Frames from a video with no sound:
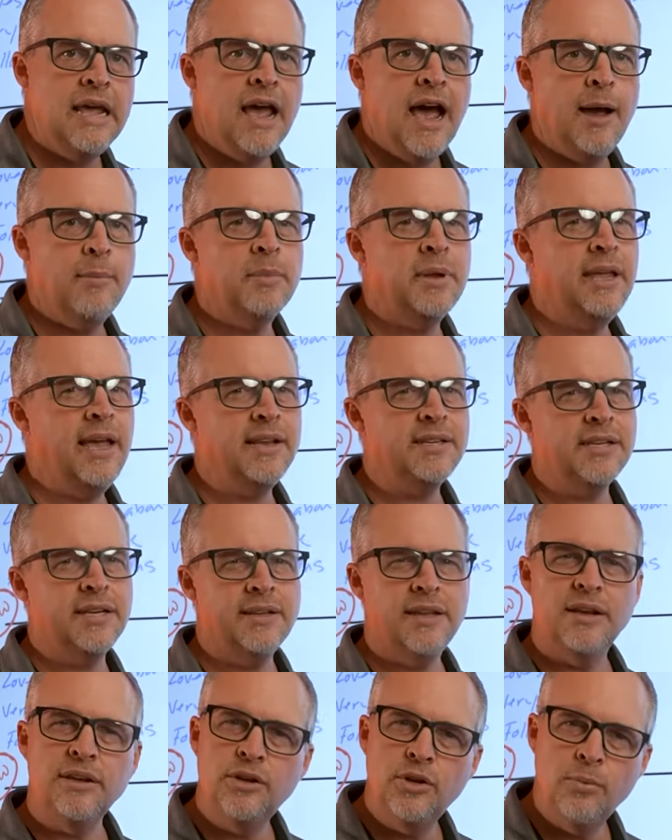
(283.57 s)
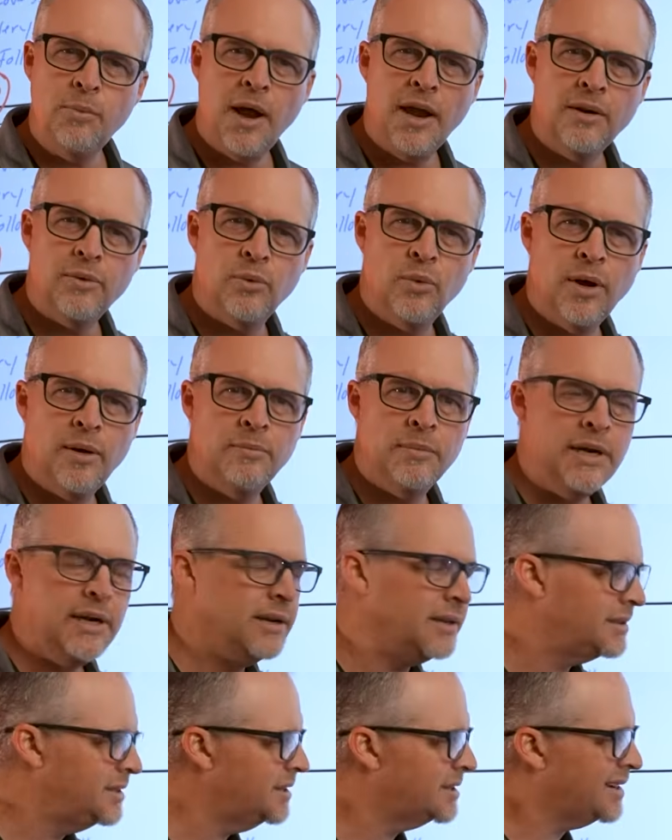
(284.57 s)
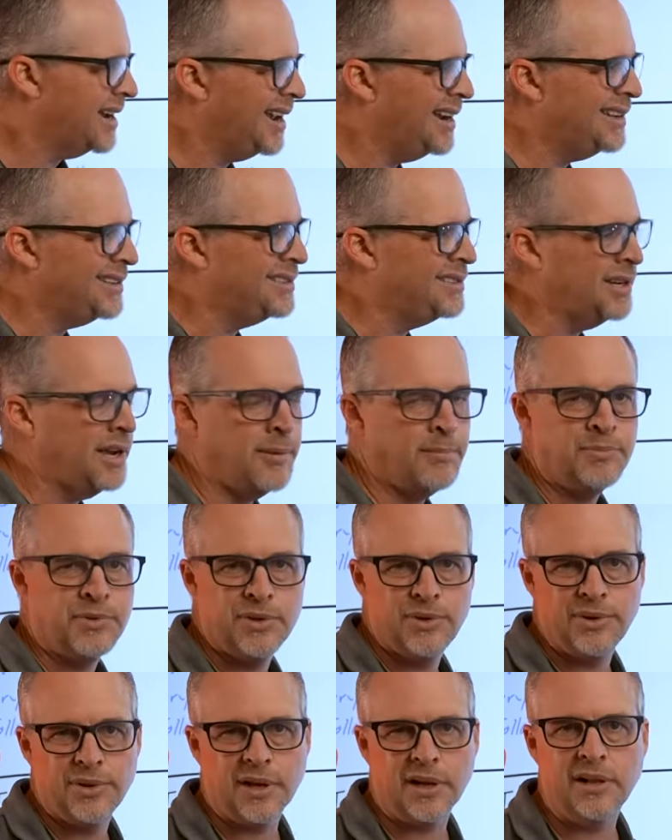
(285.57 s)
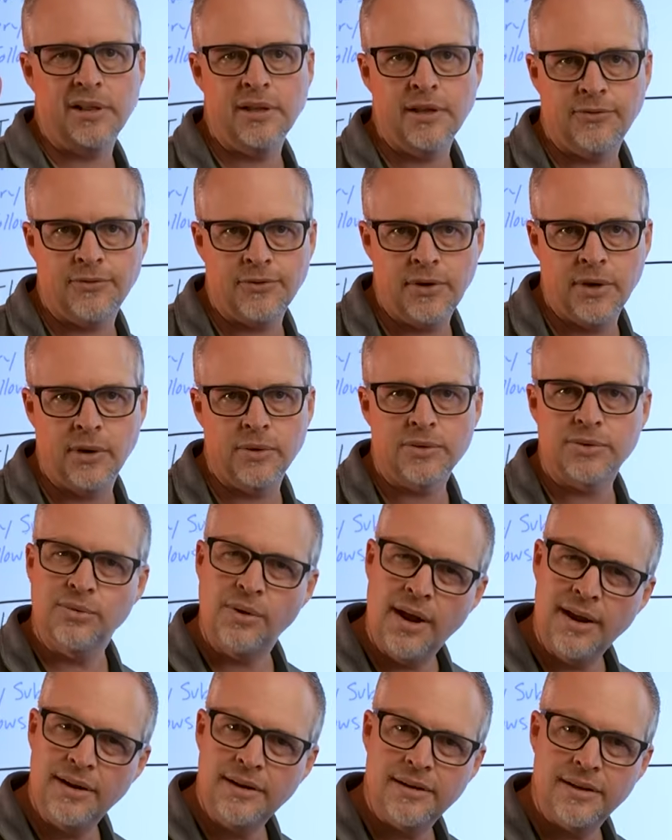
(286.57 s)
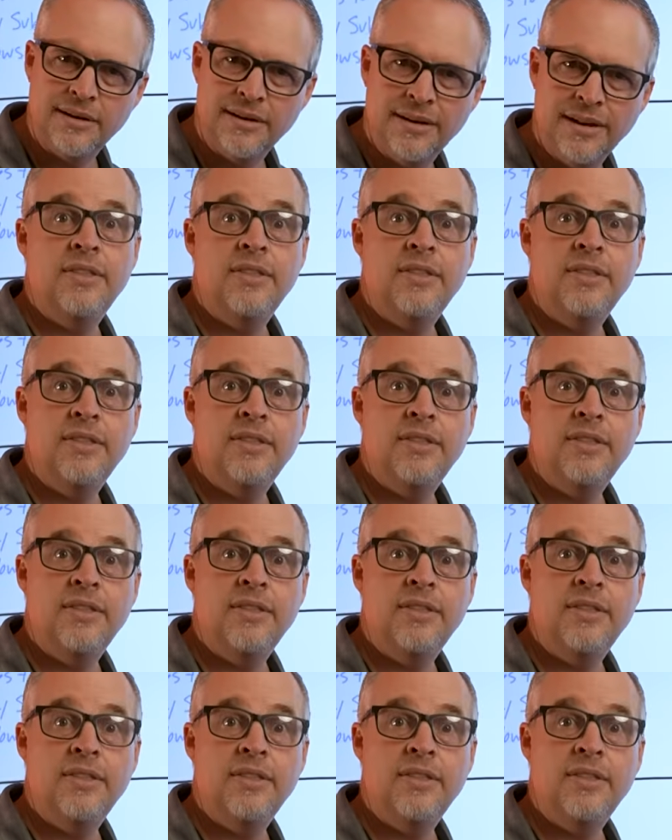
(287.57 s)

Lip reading: I'm guessing that you might want me to just kind of jump through the cliff notes, right?